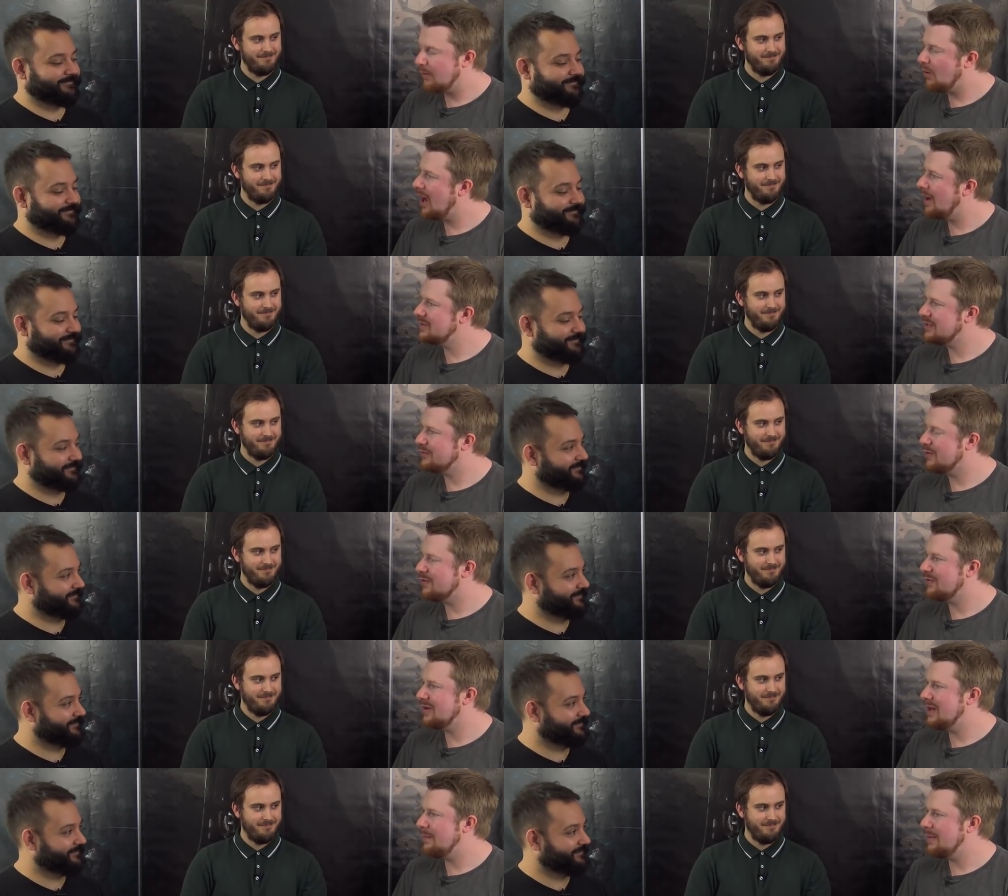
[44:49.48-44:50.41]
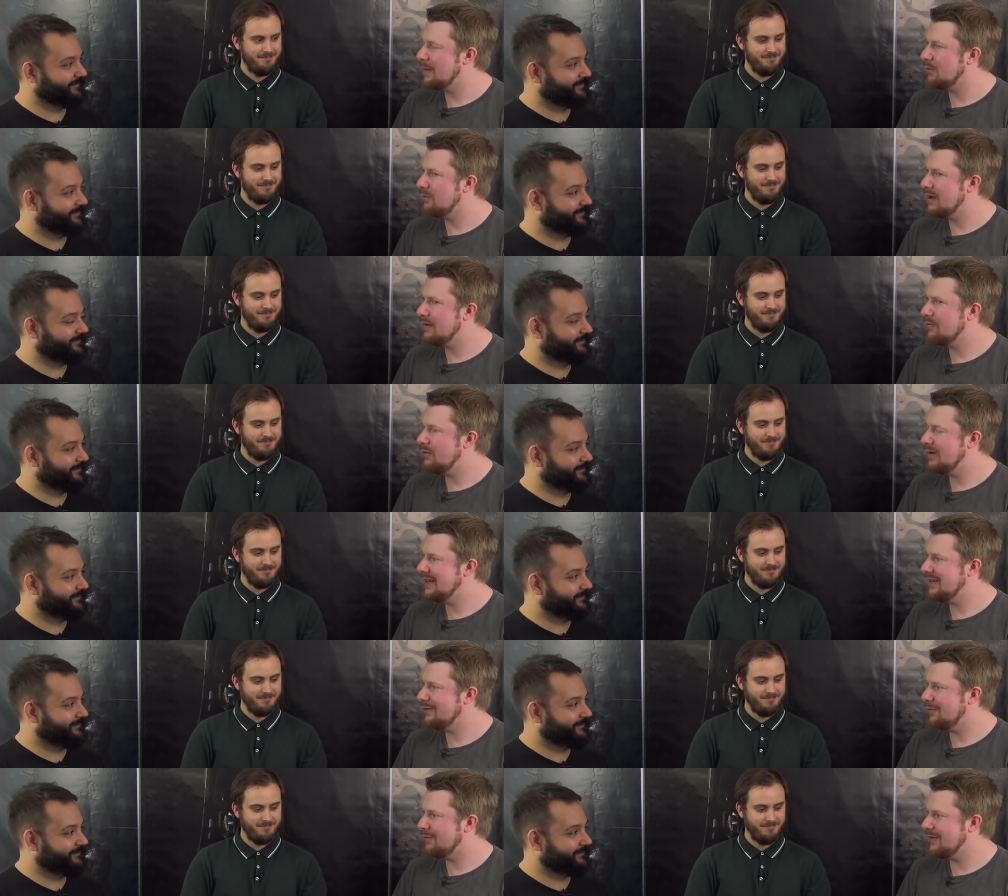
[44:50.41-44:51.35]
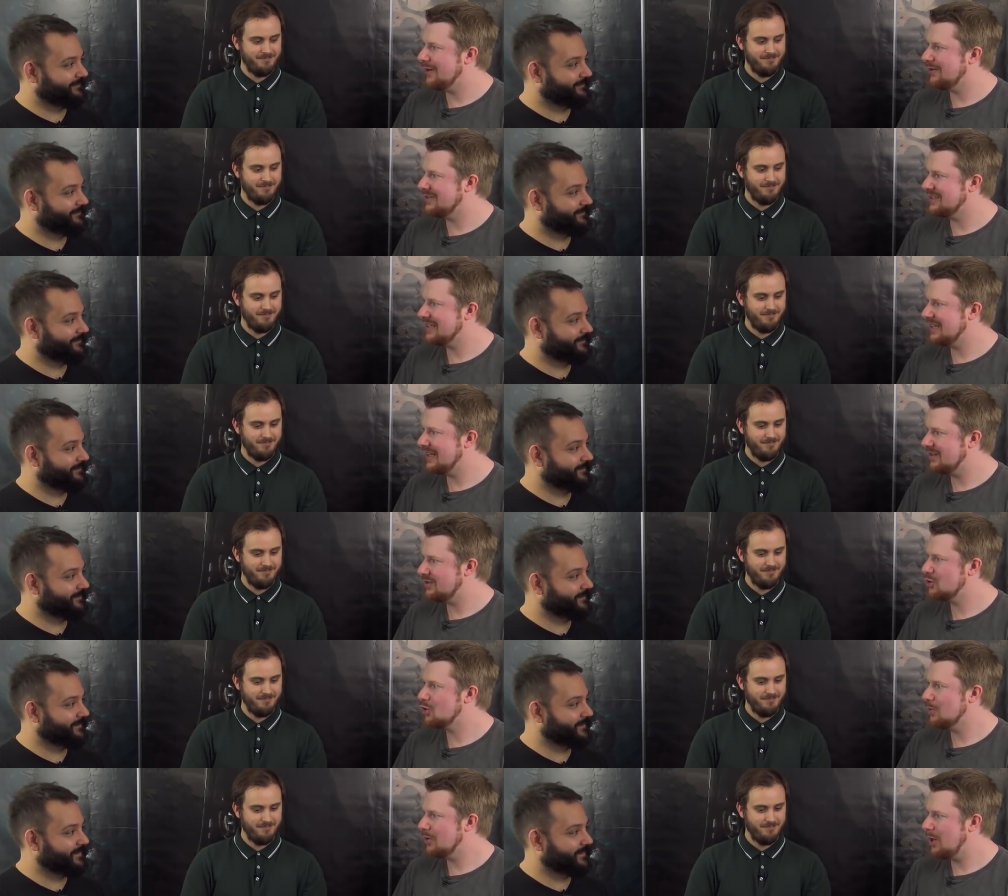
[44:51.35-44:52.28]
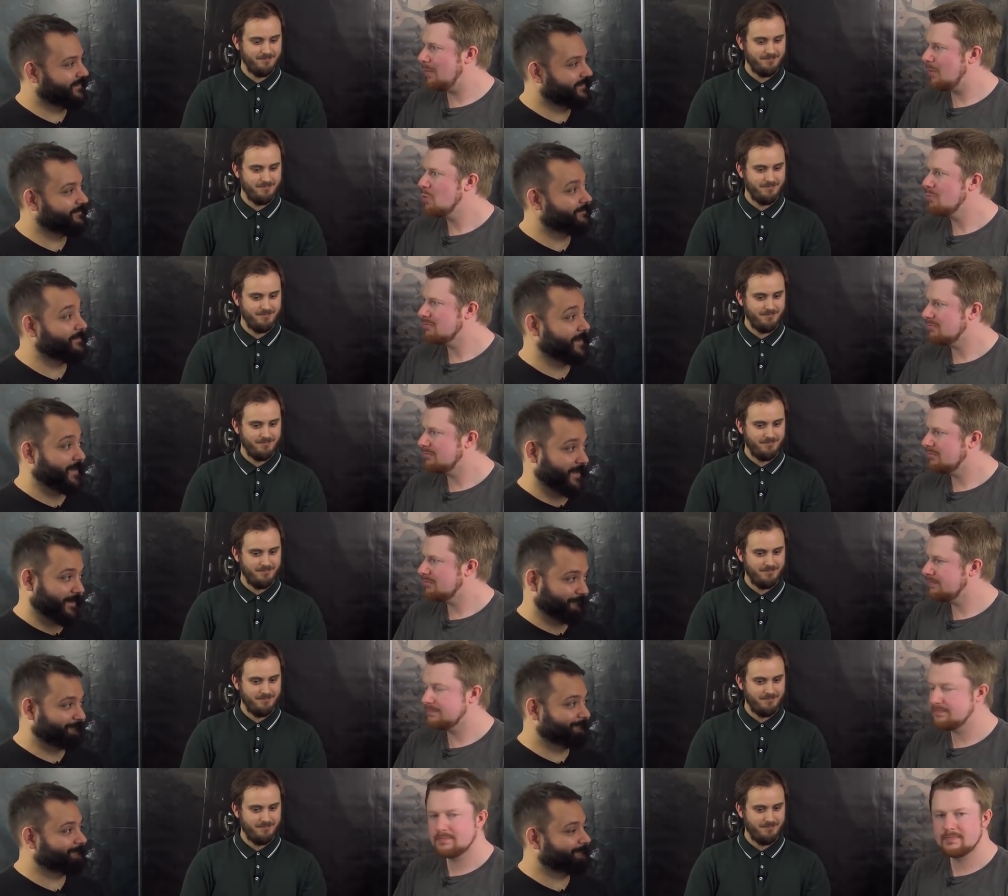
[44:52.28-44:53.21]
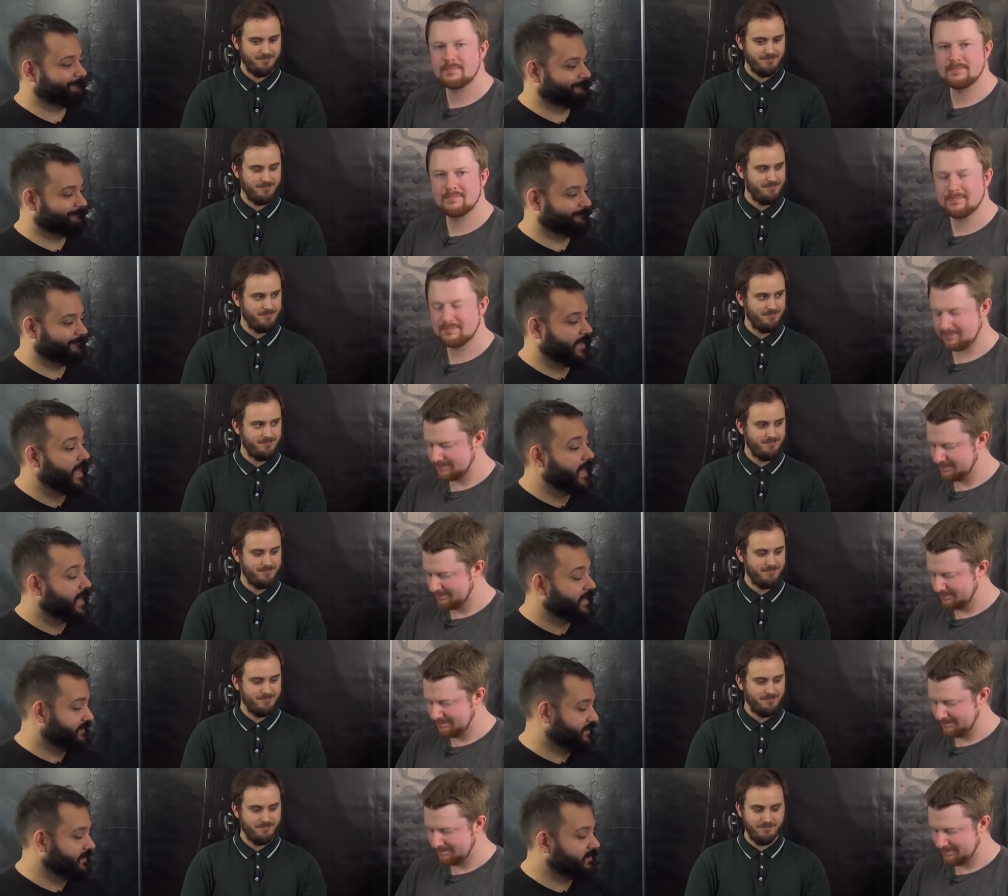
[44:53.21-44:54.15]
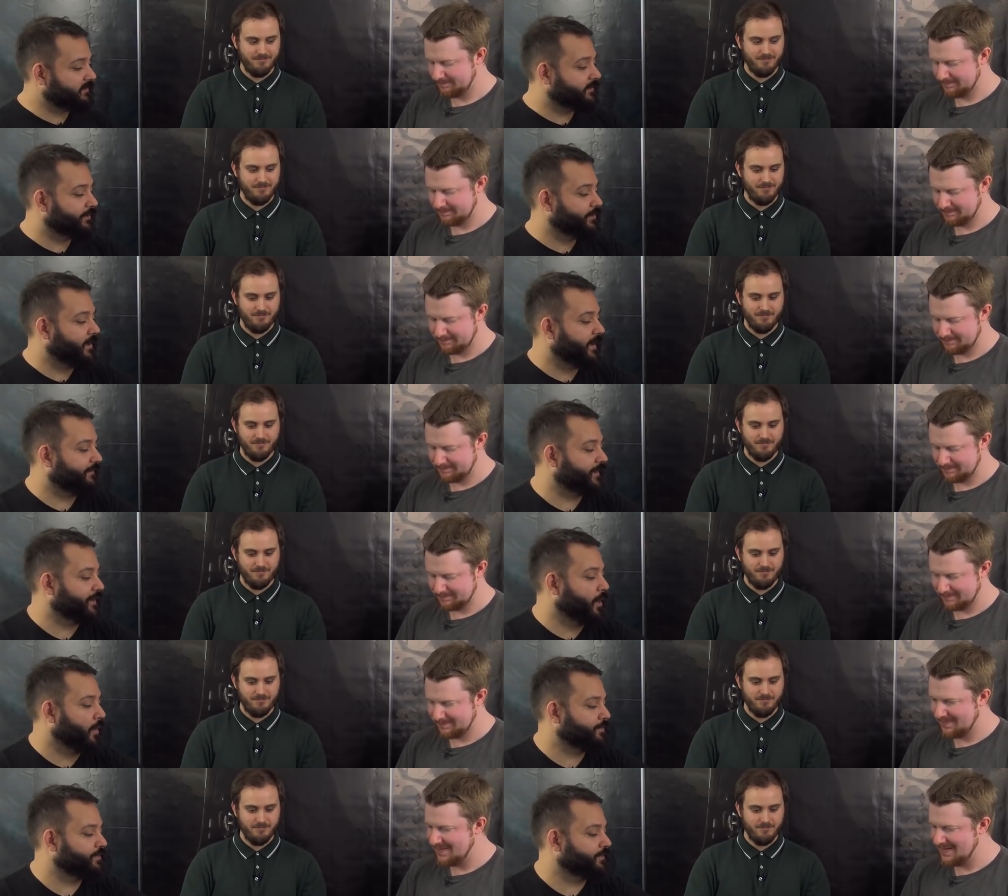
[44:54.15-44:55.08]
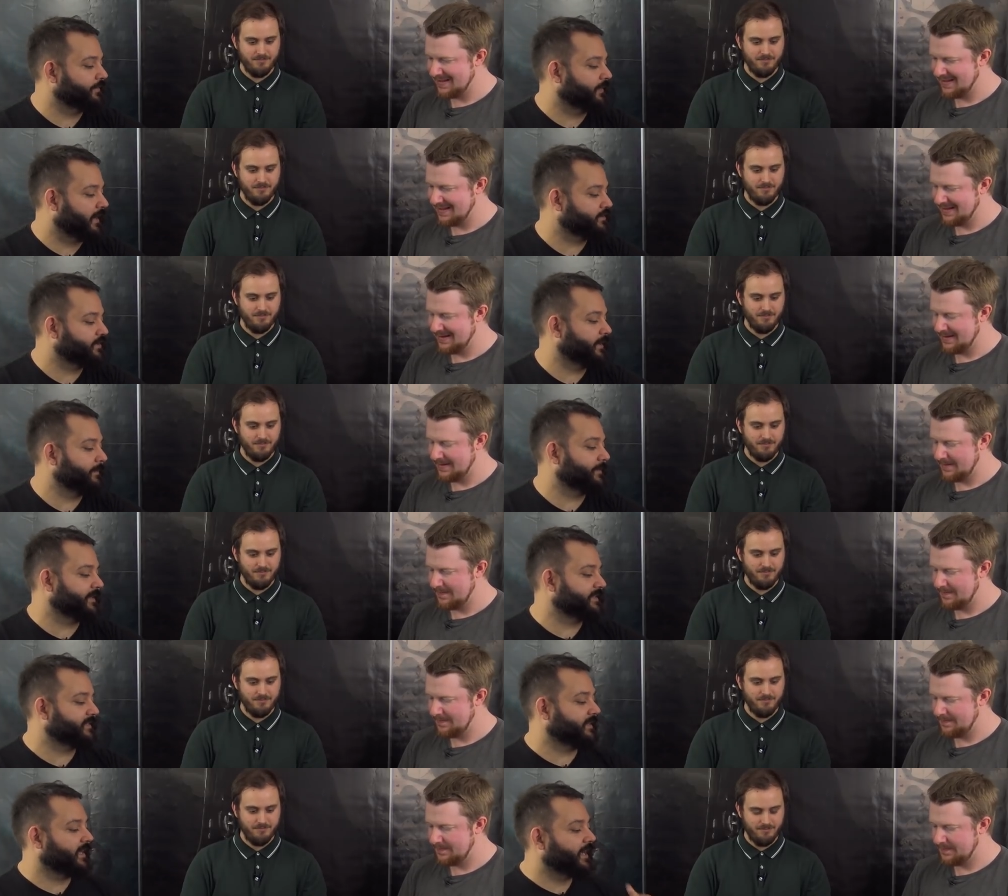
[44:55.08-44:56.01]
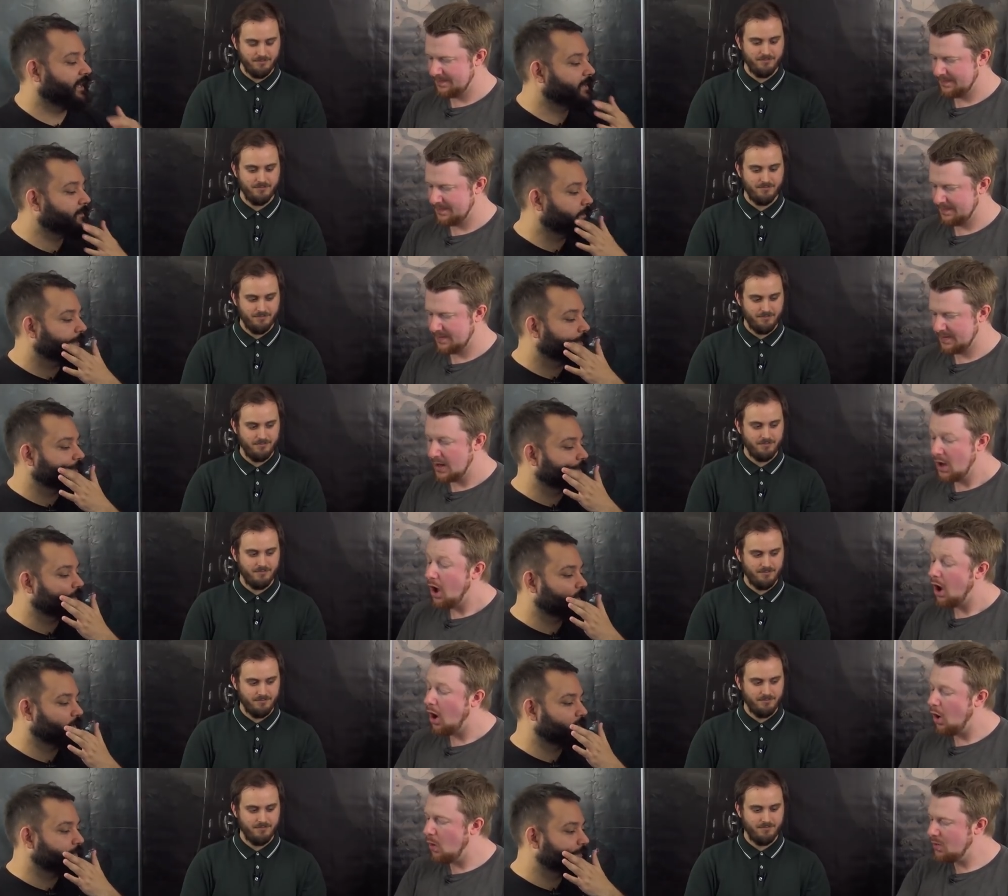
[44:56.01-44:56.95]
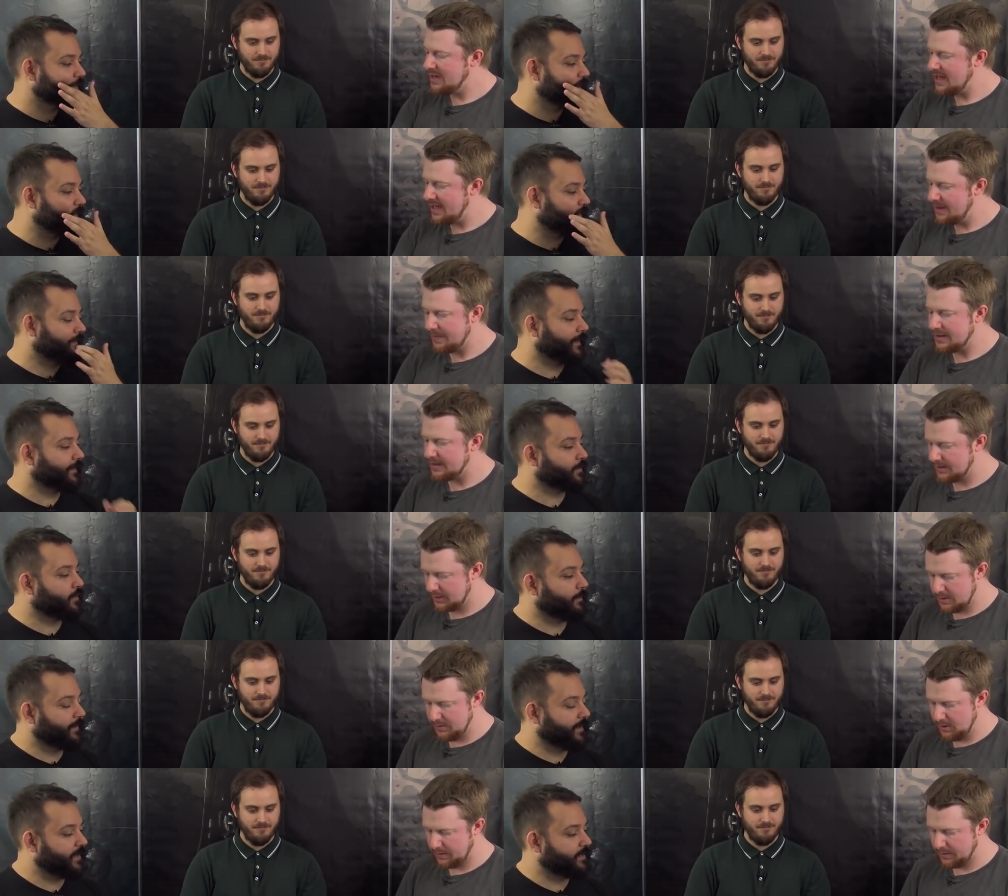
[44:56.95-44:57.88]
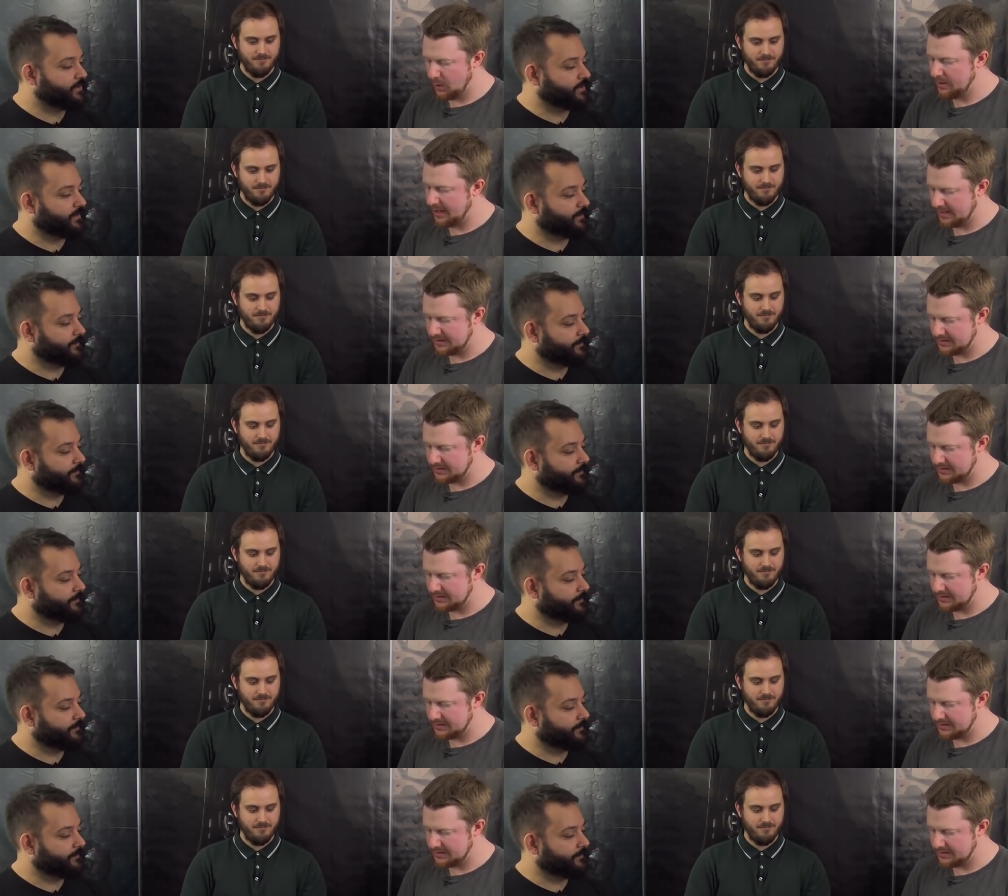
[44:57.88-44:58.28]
Speaker 1: what happens if you flip a bravery into fear? Does it get scooped up?
Speaker 2: Yeah. Still, you have that option to actually place a light, by. Oh yeah, by the communal one. Okay,